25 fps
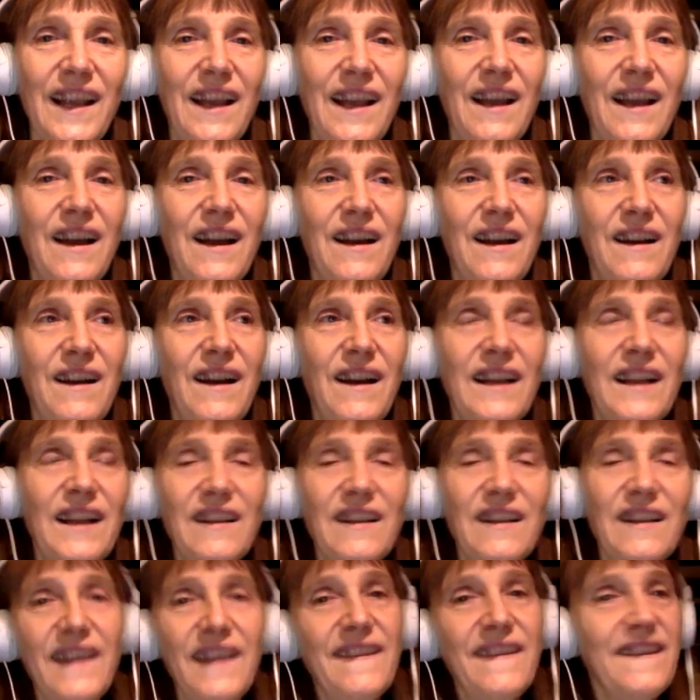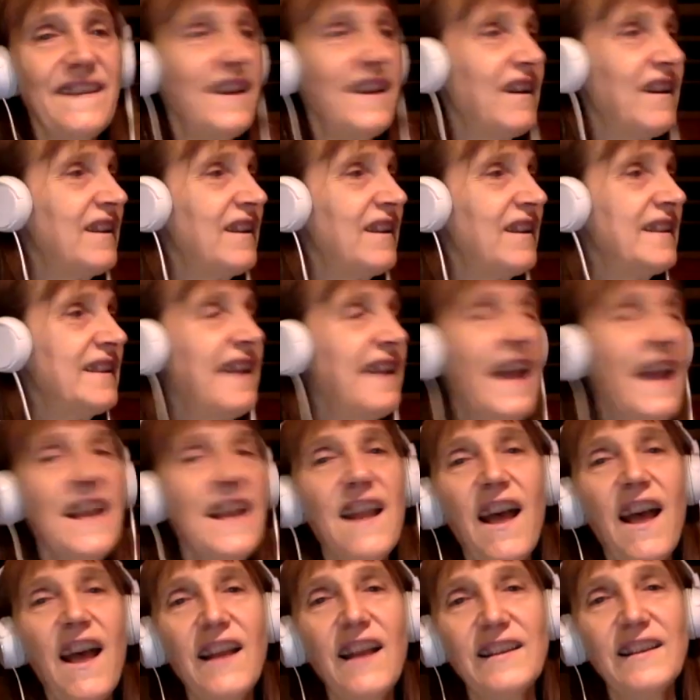unless there are 10
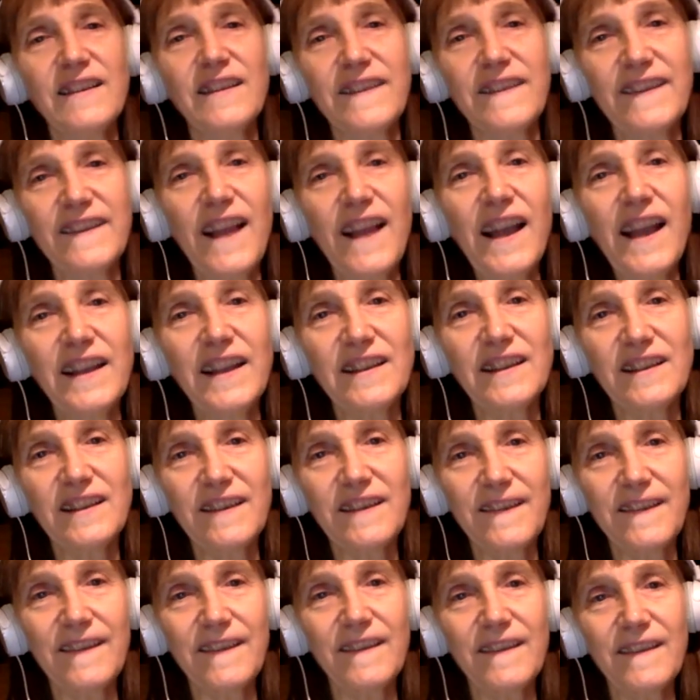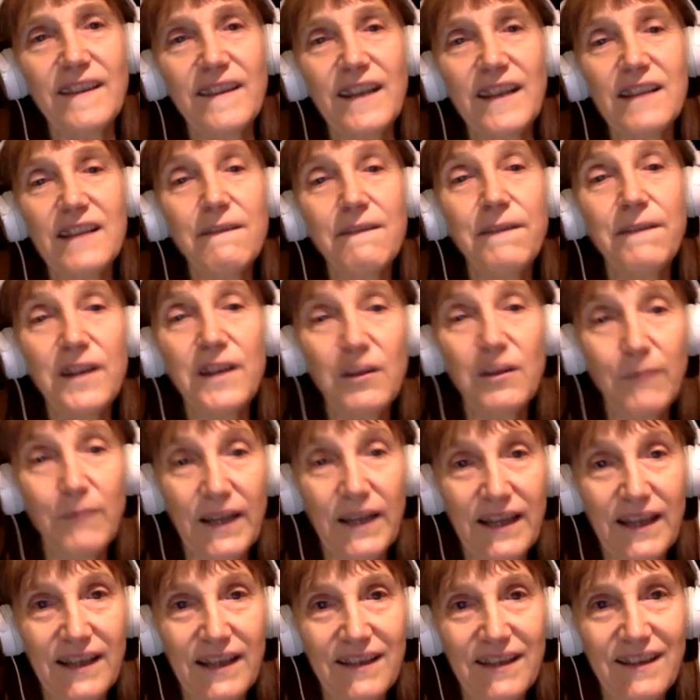other scientists
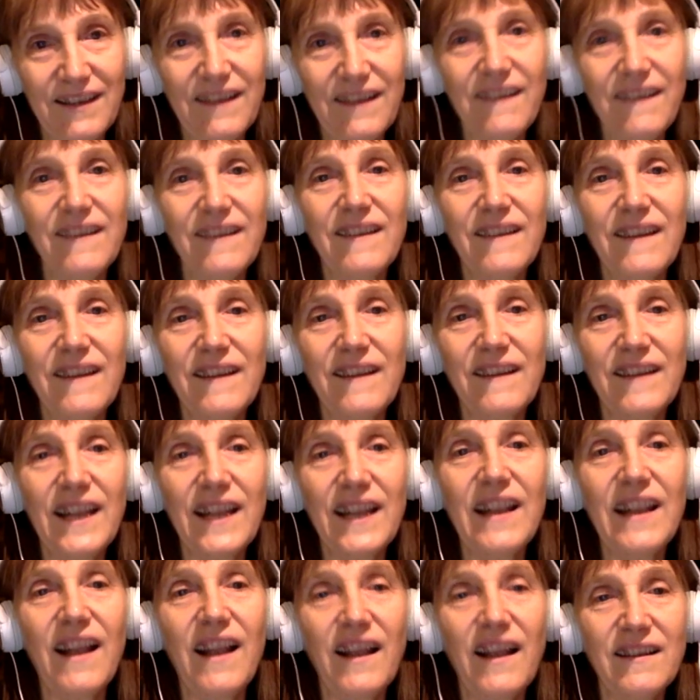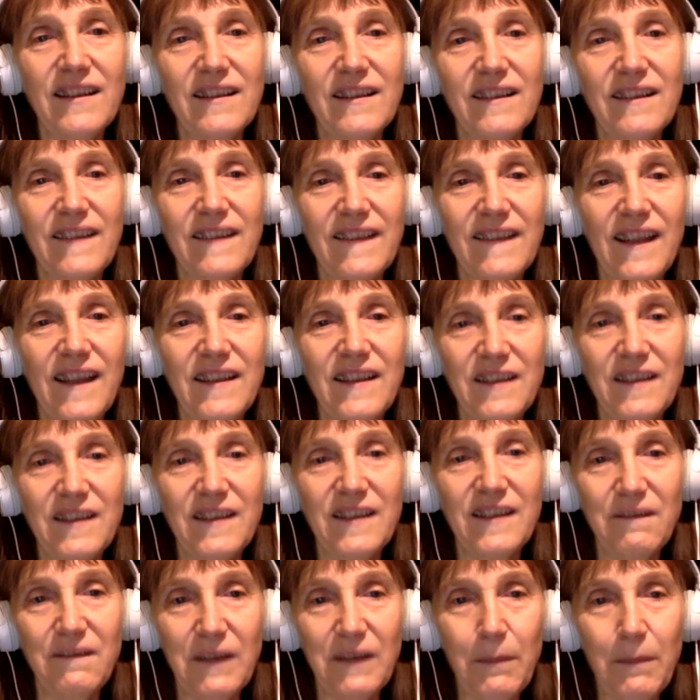confirming it in 10 other
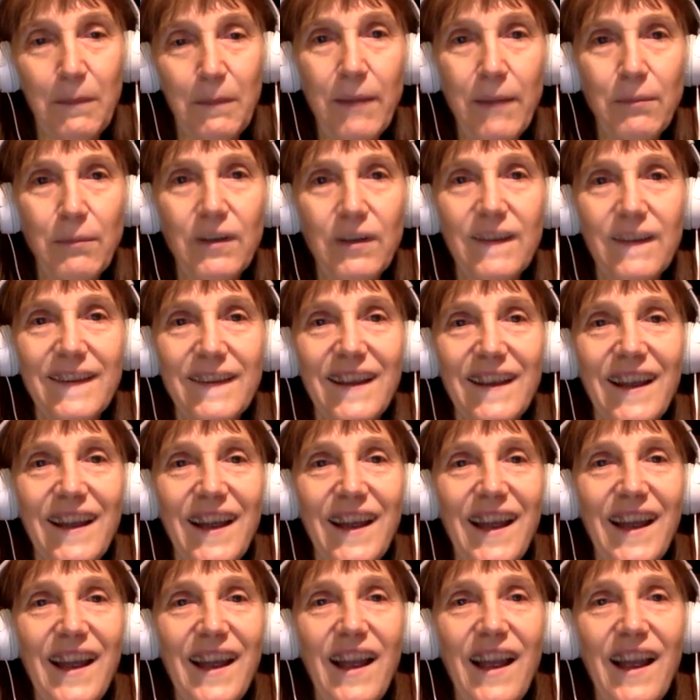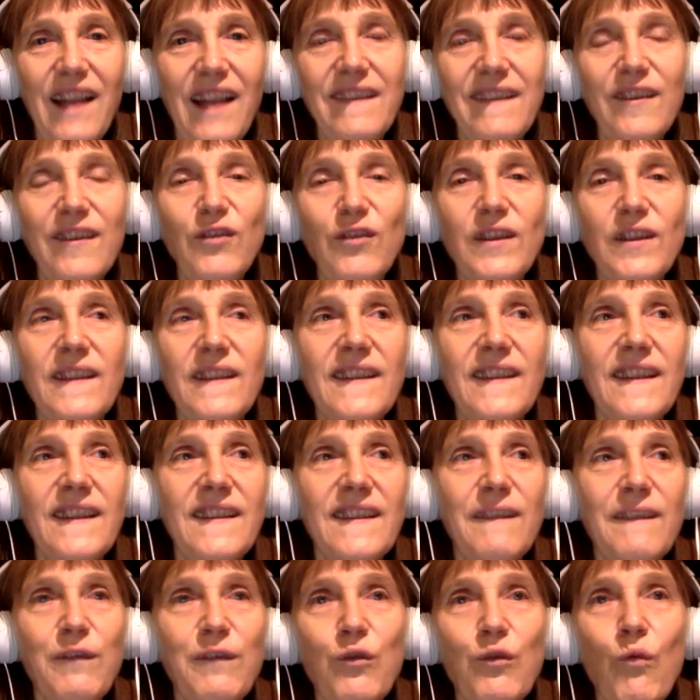scientific papers. And so he says,
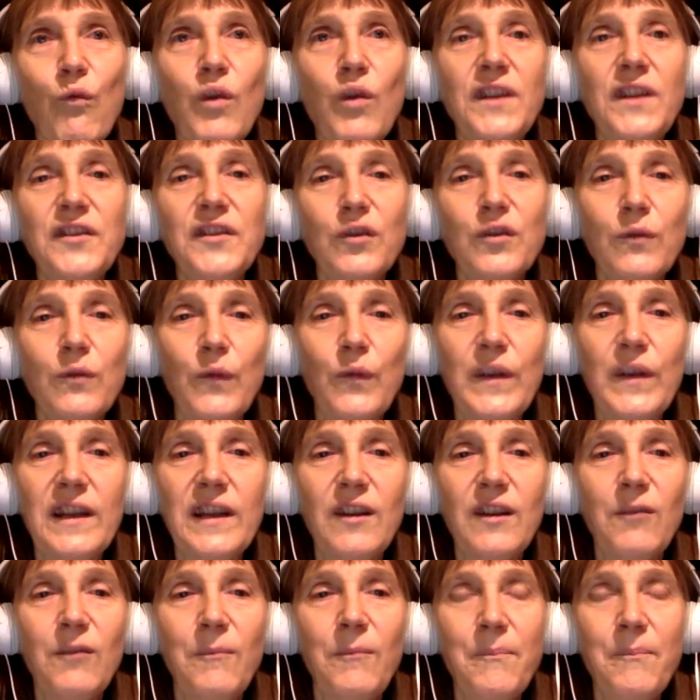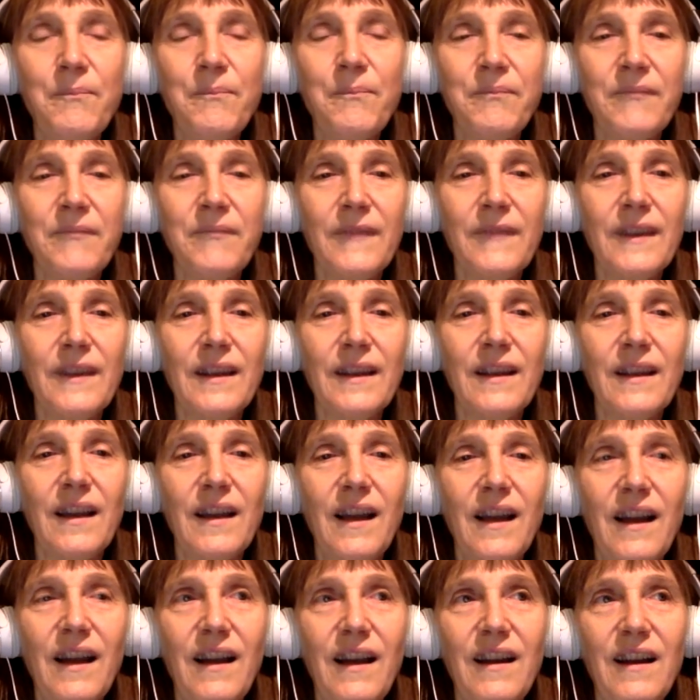if you want your film
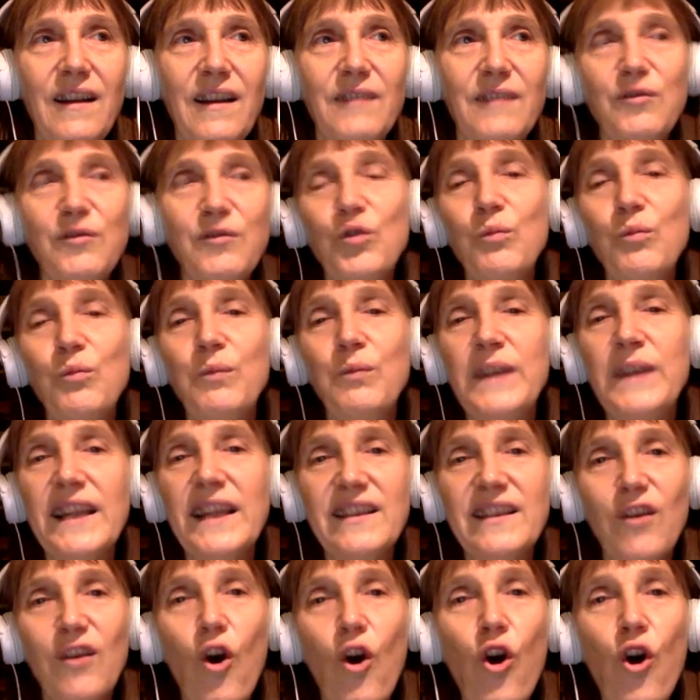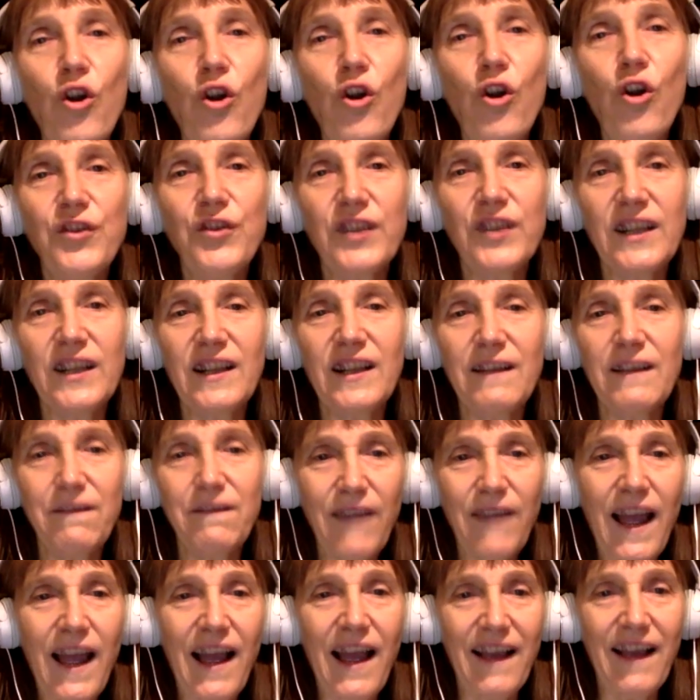to get old really
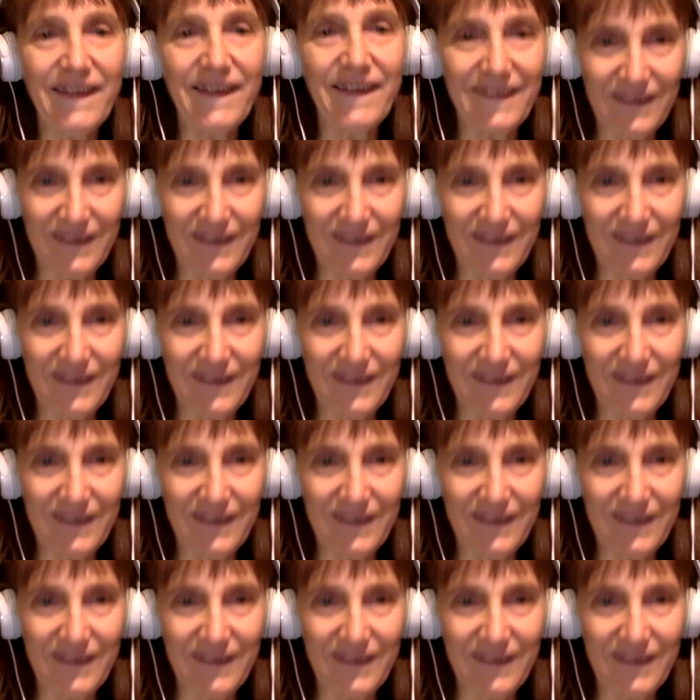fast,